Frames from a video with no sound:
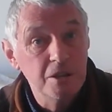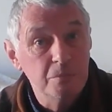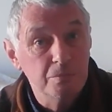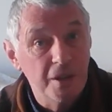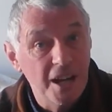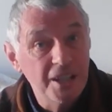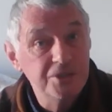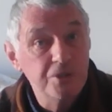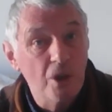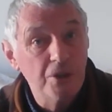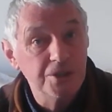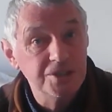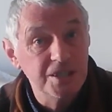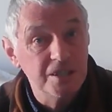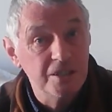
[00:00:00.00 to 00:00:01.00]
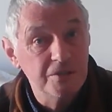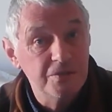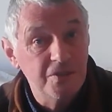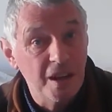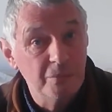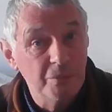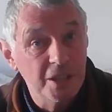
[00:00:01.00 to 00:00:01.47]
Brian Doherty and
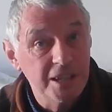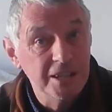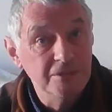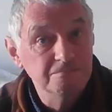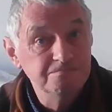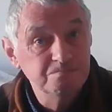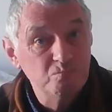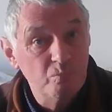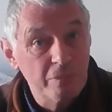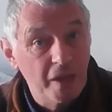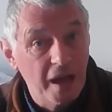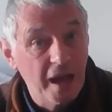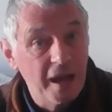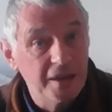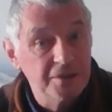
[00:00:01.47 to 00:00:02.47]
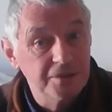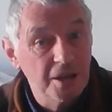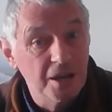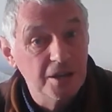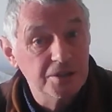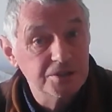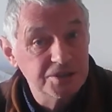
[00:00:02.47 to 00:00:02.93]
family, and
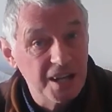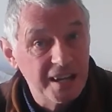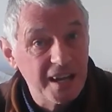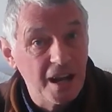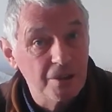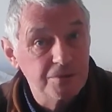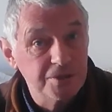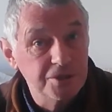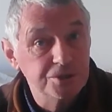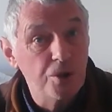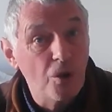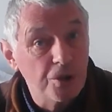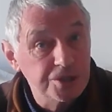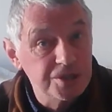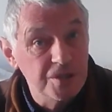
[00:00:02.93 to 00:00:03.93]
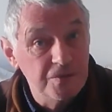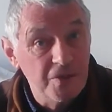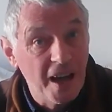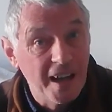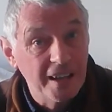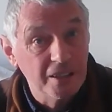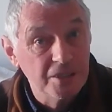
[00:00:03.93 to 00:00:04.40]
check out the Doherty
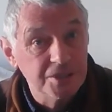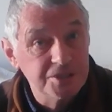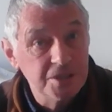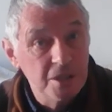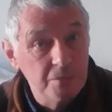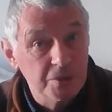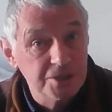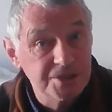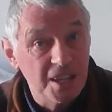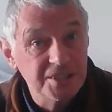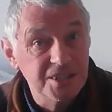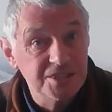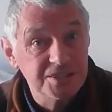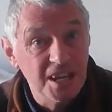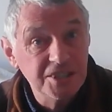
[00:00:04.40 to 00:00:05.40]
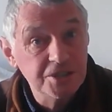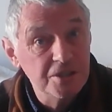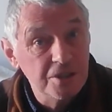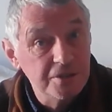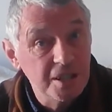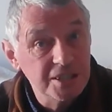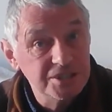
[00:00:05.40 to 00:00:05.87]
files, because that is yet
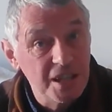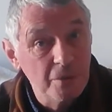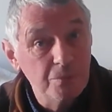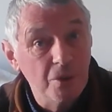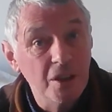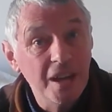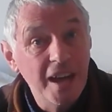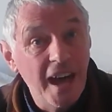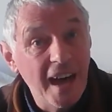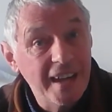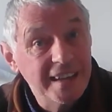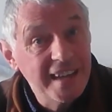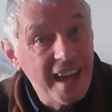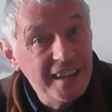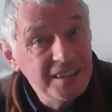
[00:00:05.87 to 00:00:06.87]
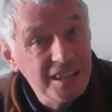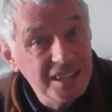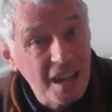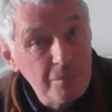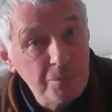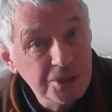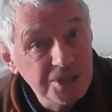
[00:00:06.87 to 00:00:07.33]
another example, again in
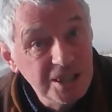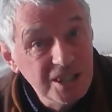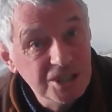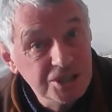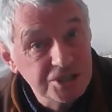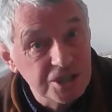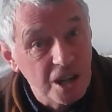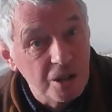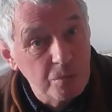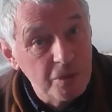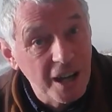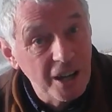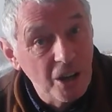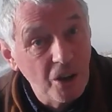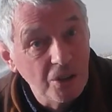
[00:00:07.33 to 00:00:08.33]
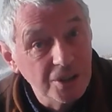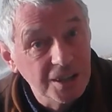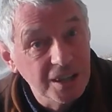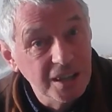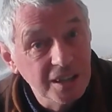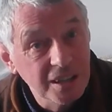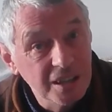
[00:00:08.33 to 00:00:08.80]
Aberdeenshire, where
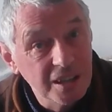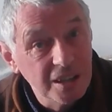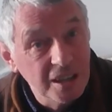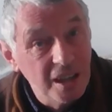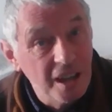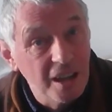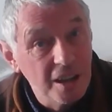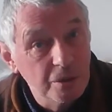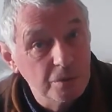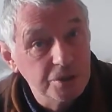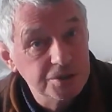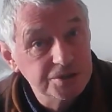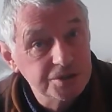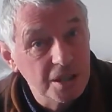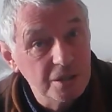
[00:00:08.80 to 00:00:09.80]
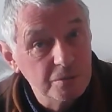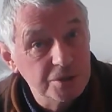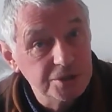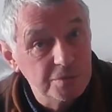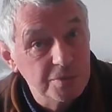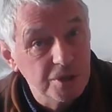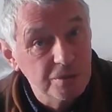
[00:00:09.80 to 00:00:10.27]
Holly was
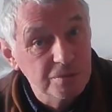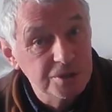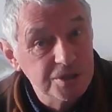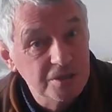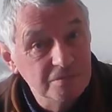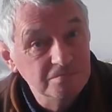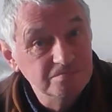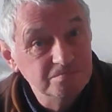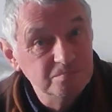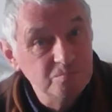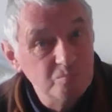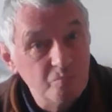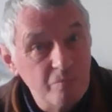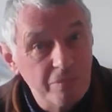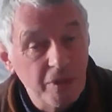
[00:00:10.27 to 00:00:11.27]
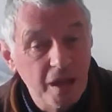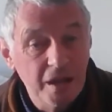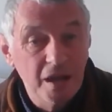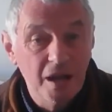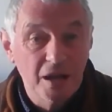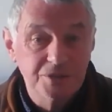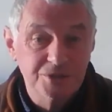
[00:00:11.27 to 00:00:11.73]
abused.
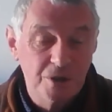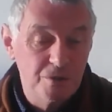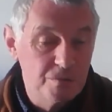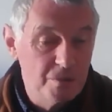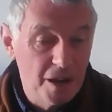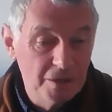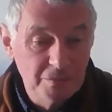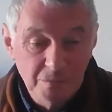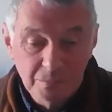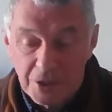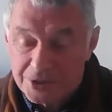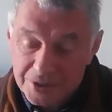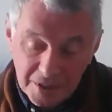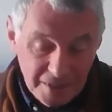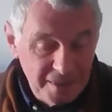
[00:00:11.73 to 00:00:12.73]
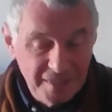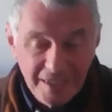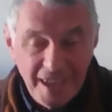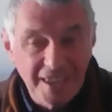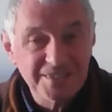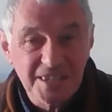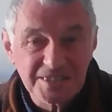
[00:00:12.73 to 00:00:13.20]
So, but
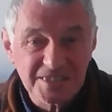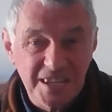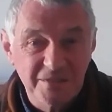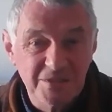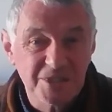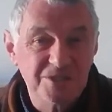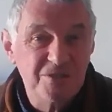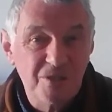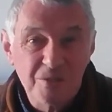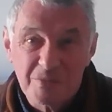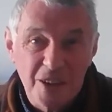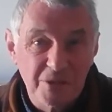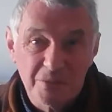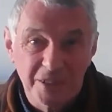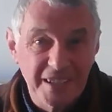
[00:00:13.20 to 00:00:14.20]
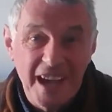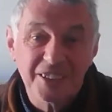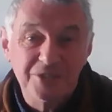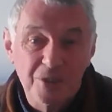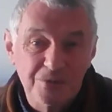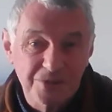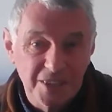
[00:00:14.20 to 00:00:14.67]
as I say, when we talk about money, I
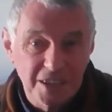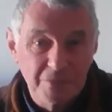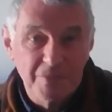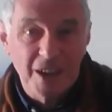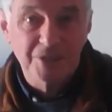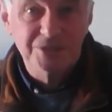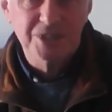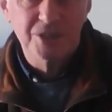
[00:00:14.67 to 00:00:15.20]
don't think about it.